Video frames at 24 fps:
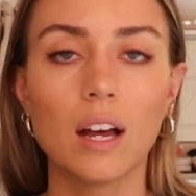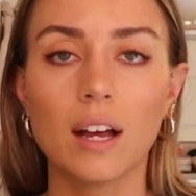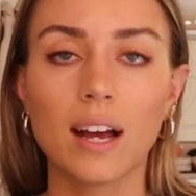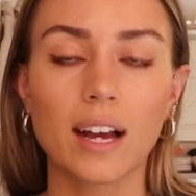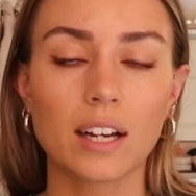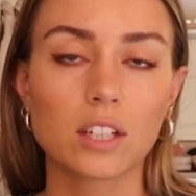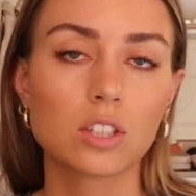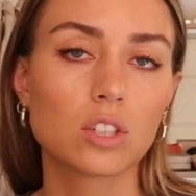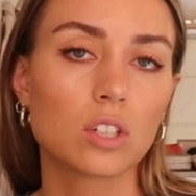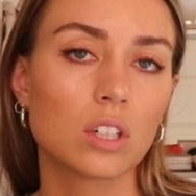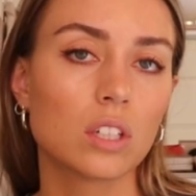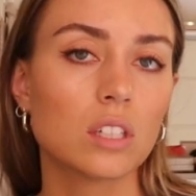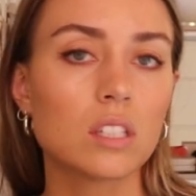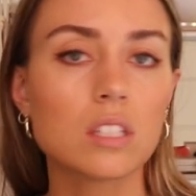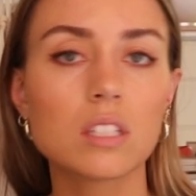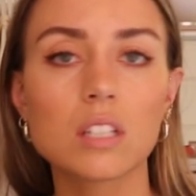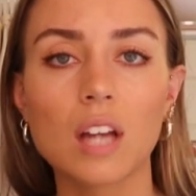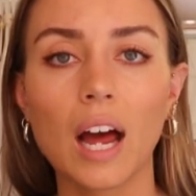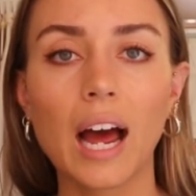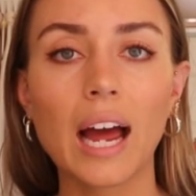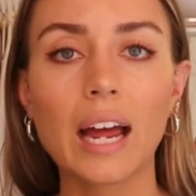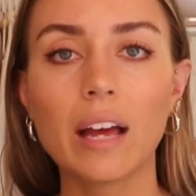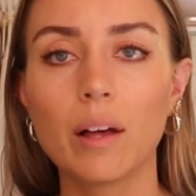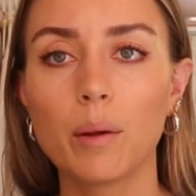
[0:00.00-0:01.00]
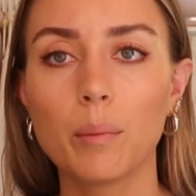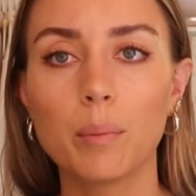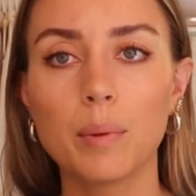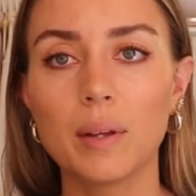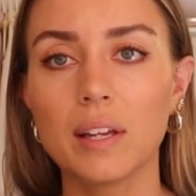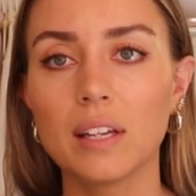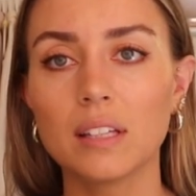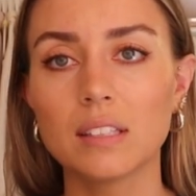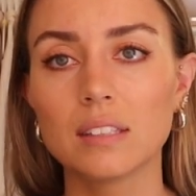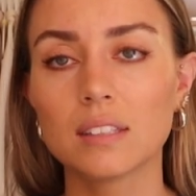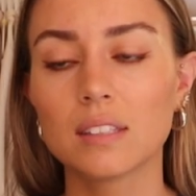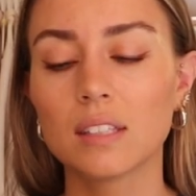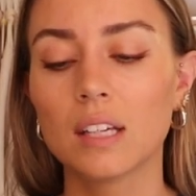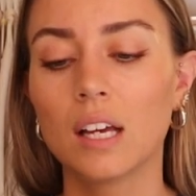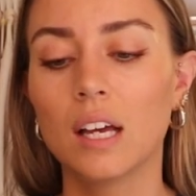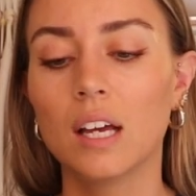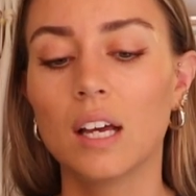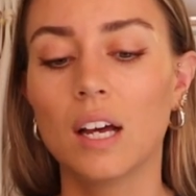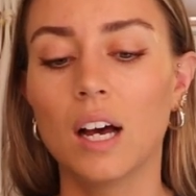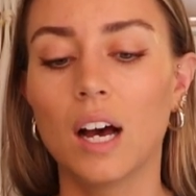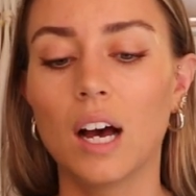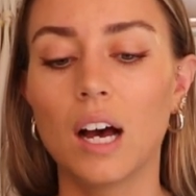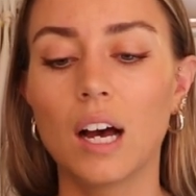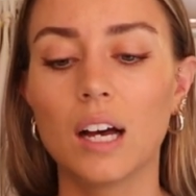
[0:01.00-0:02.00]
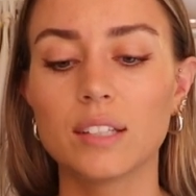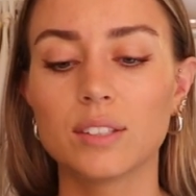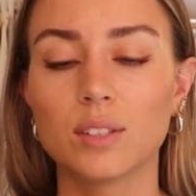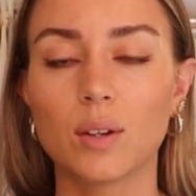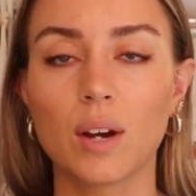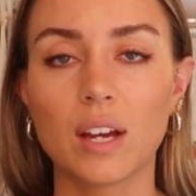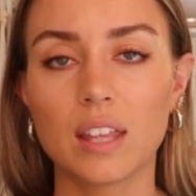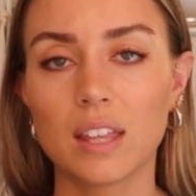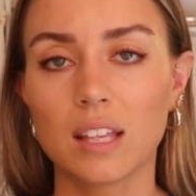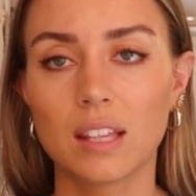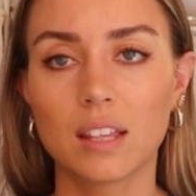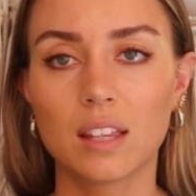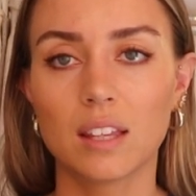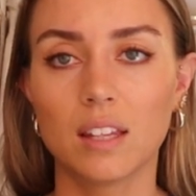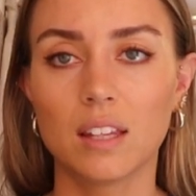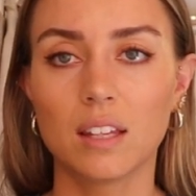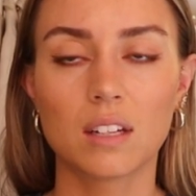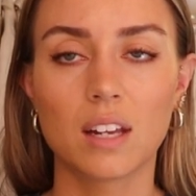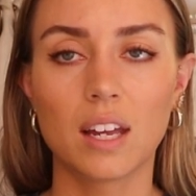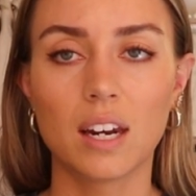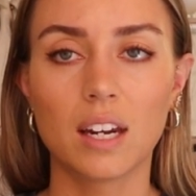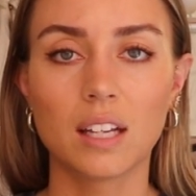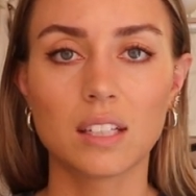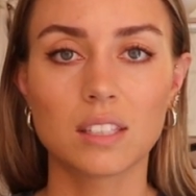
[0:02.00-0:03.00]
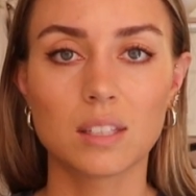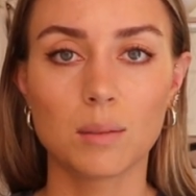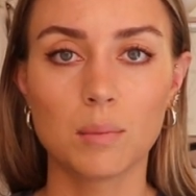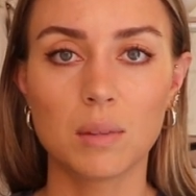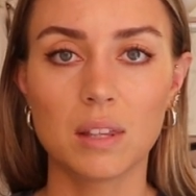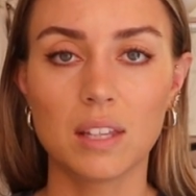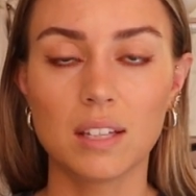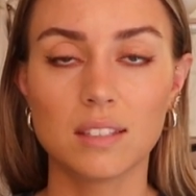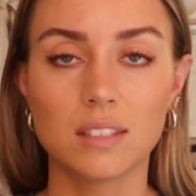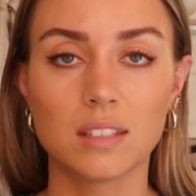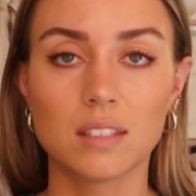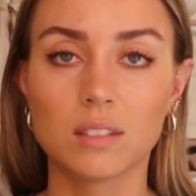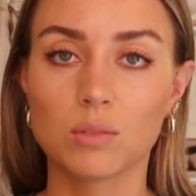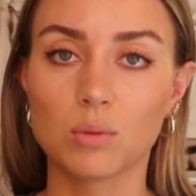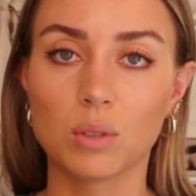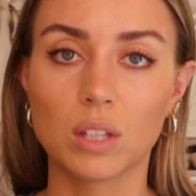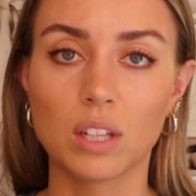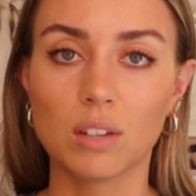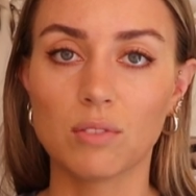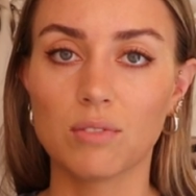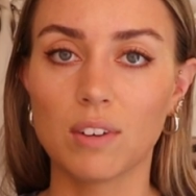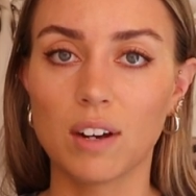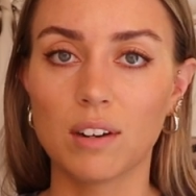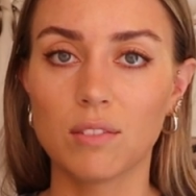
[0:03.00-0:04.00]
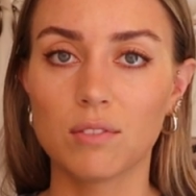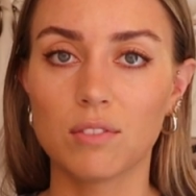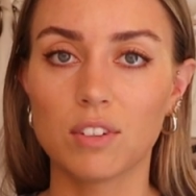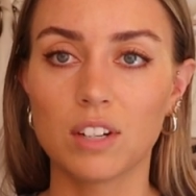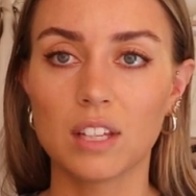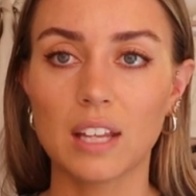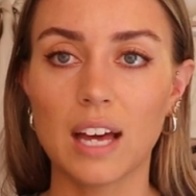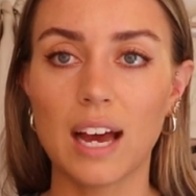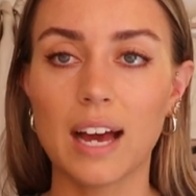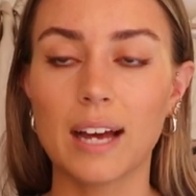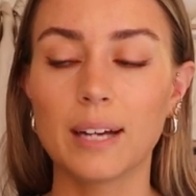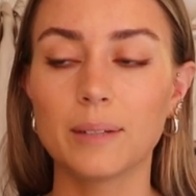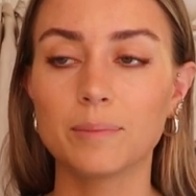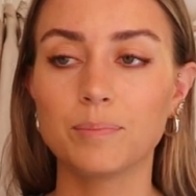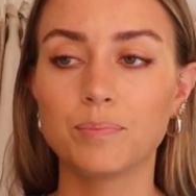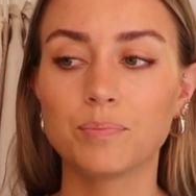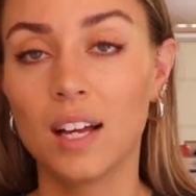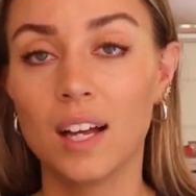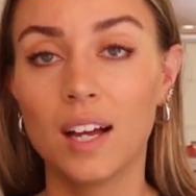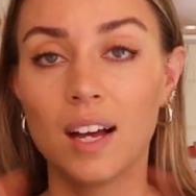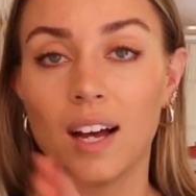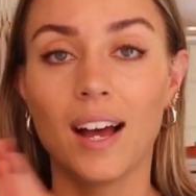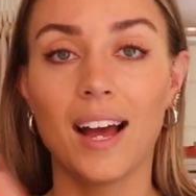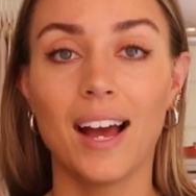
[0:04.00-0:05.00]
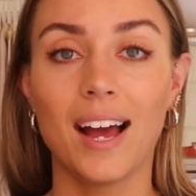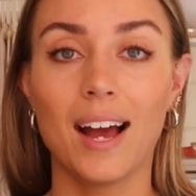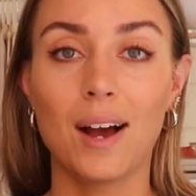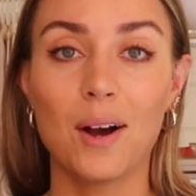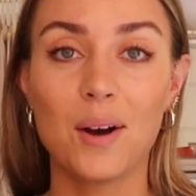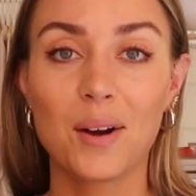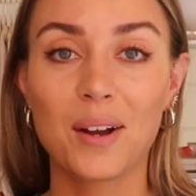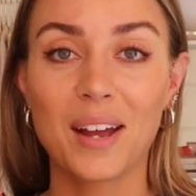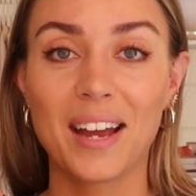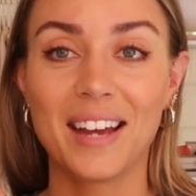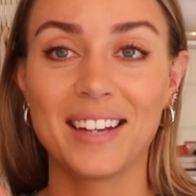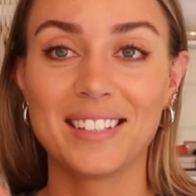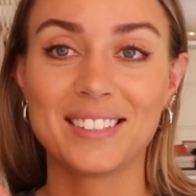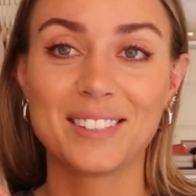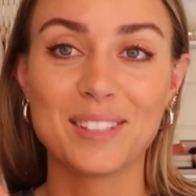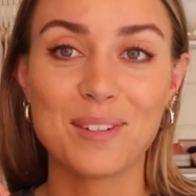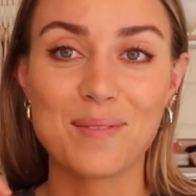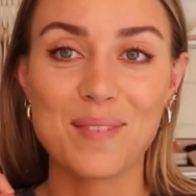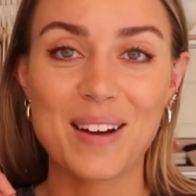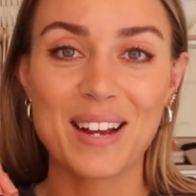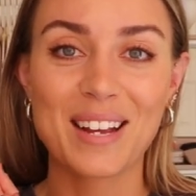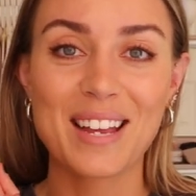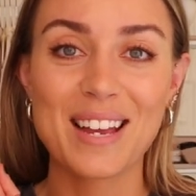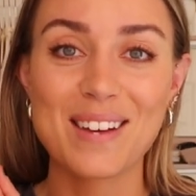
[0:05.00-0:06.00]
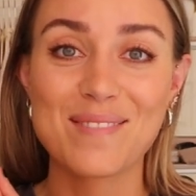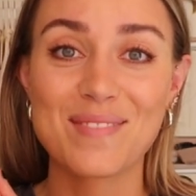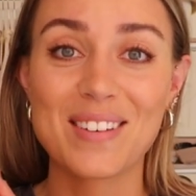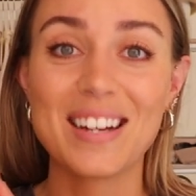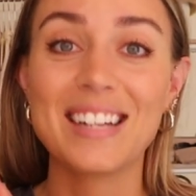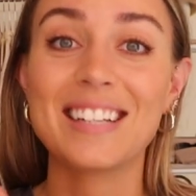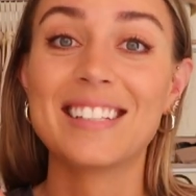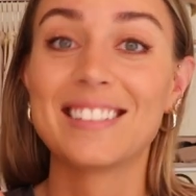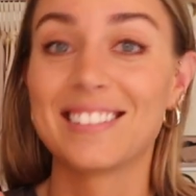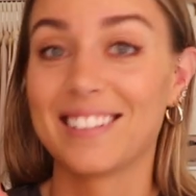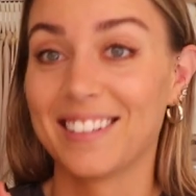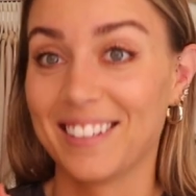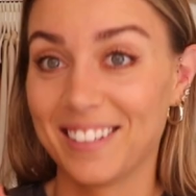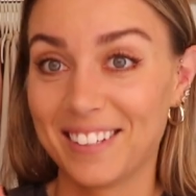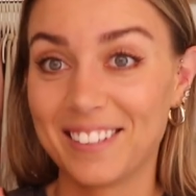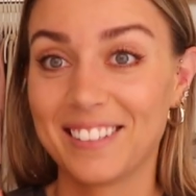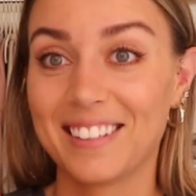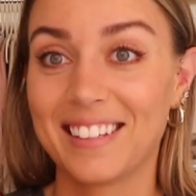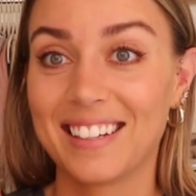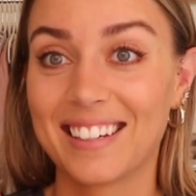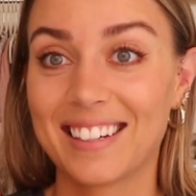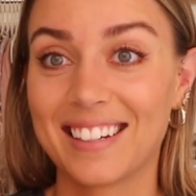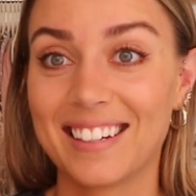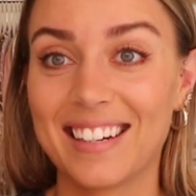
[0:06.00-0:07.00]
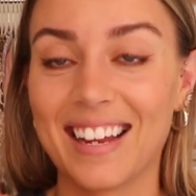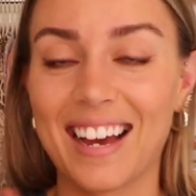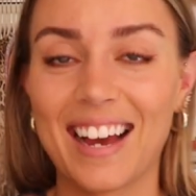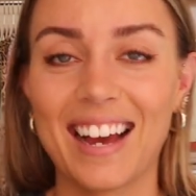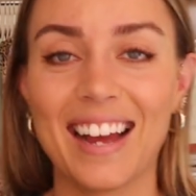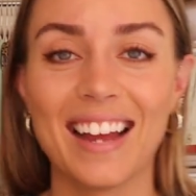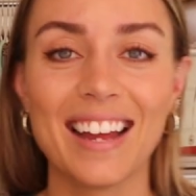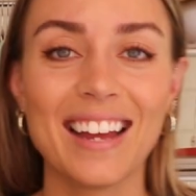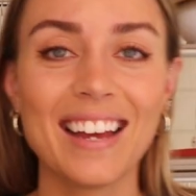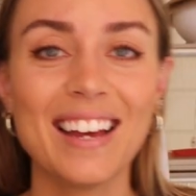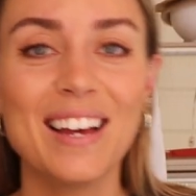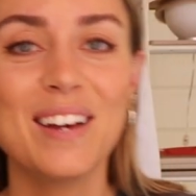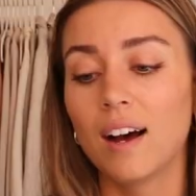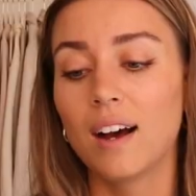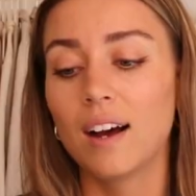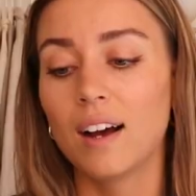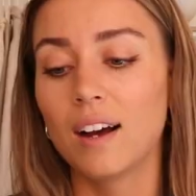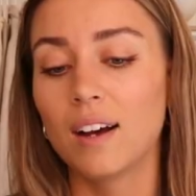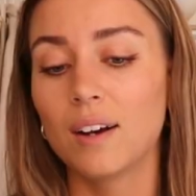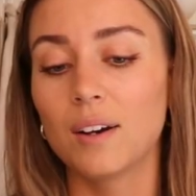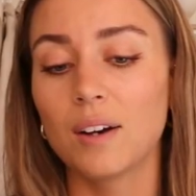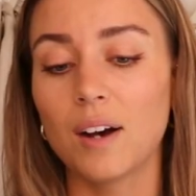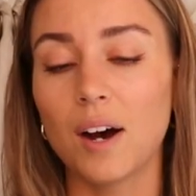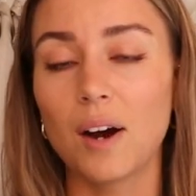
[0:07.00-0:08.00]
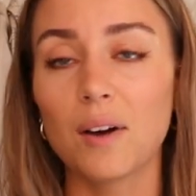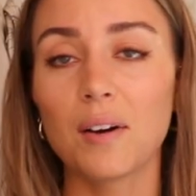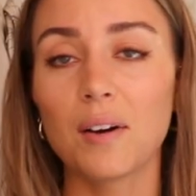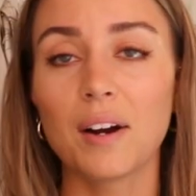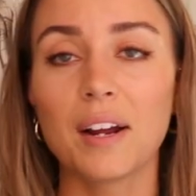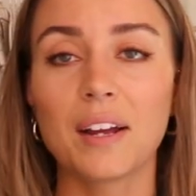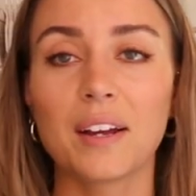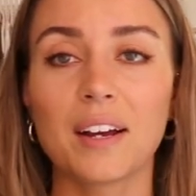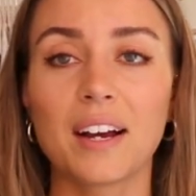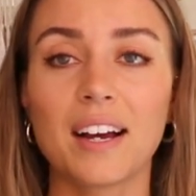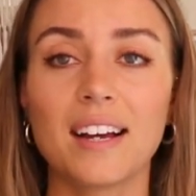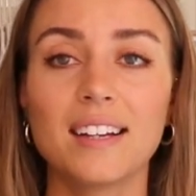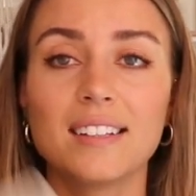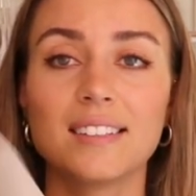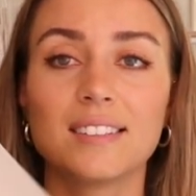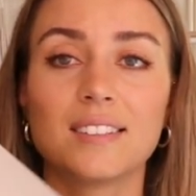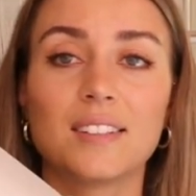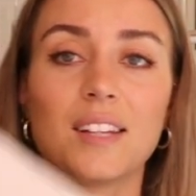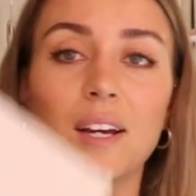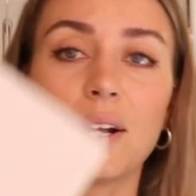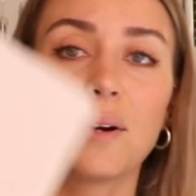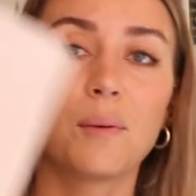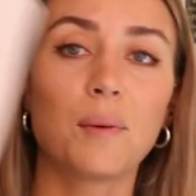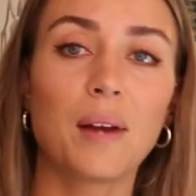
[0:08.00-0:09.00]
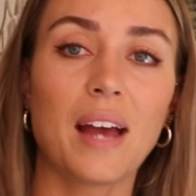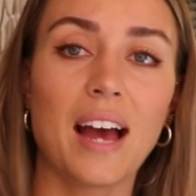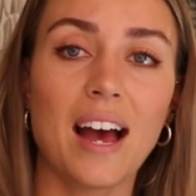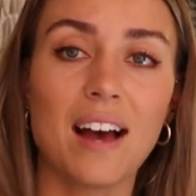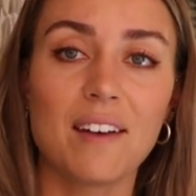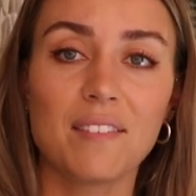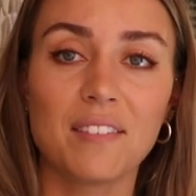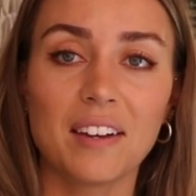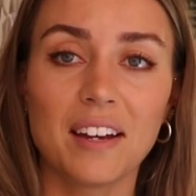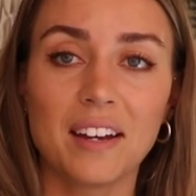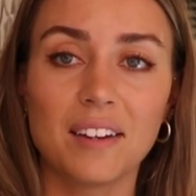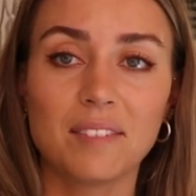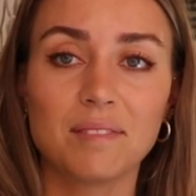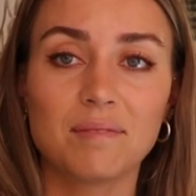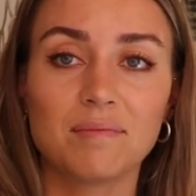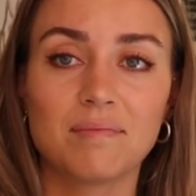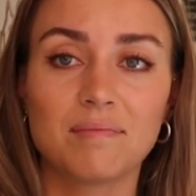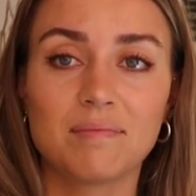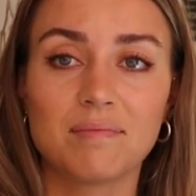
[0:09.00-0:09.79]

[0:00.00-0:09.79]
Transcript: extra style piece uh, so I think that getting some of these is really fun for that. Okay, so my camera is literally gonna die. All right, guys, there we have it.